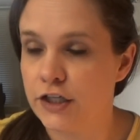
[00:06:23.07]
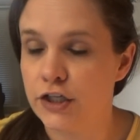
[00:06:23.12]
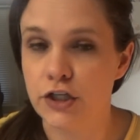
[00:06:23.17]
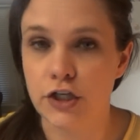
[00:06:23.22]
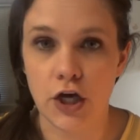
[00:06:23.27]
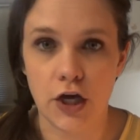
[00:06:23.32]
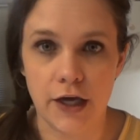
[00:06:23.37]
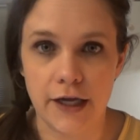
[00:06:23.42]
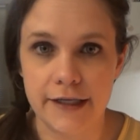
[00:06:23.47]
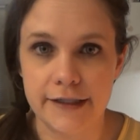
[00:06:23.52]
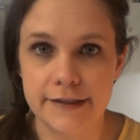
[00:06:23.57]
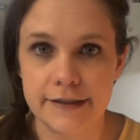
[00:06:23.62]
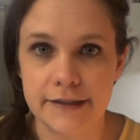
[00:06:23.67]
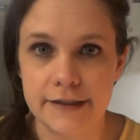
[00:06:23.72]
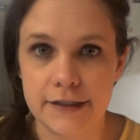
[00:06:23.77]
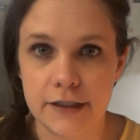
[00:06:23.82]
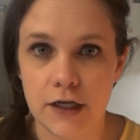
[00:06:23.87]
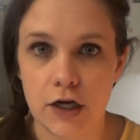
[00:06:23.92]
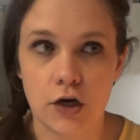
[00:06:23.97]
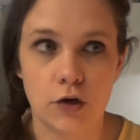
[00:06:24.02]
none
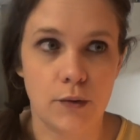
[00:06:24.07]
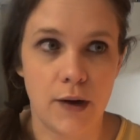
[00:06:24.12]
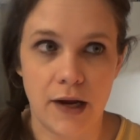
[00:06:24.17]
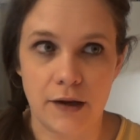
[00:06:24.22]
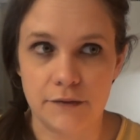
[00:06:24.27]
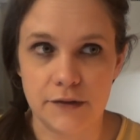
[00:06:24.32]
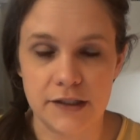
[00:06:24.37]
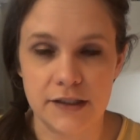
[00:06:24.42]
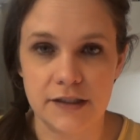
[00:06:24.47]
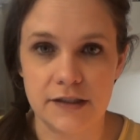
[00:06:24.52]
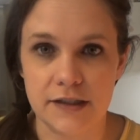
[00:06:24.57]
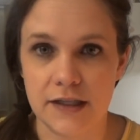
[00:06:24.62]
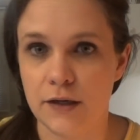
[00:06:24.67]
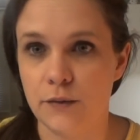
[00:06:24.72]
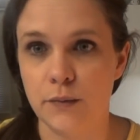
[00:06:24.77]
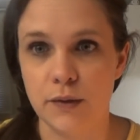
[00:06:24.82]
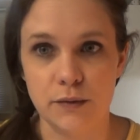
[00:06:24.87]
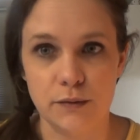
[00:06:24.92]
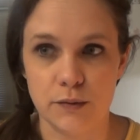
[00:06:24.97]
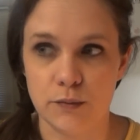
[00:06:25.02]
around it that
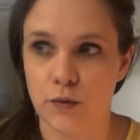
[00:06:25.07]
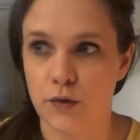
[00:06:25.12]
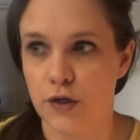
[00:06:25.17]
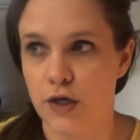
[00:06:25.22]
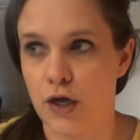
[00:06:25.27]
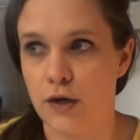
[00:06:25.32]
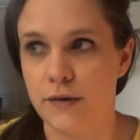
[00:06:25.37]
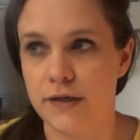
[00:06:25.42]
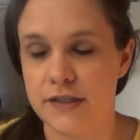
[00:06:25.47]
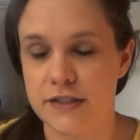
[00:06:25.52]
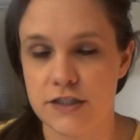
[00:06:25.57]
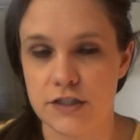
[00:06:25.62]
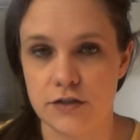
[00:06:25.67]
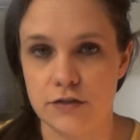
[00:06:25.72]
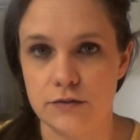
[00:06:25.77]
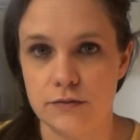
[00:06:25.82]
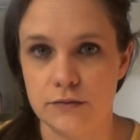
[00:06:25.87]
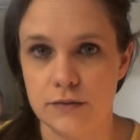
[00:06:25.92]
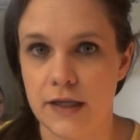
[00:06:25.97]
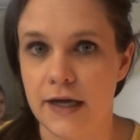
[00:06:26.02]
we would wanna go
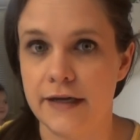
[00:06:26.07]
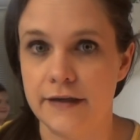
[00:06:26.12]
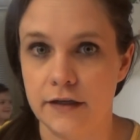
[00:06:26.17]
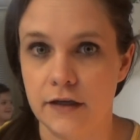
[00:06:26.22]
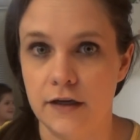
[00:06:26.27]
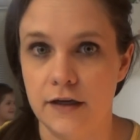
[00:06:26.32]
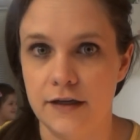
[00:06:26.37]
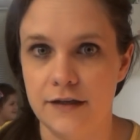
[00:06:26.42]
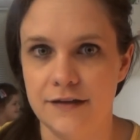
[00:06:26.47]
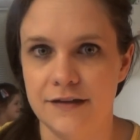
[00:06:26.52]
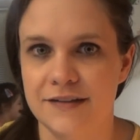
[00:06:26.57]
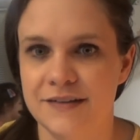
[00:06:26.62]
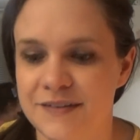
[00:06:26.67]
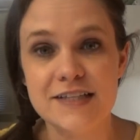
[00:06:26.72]
into, like none.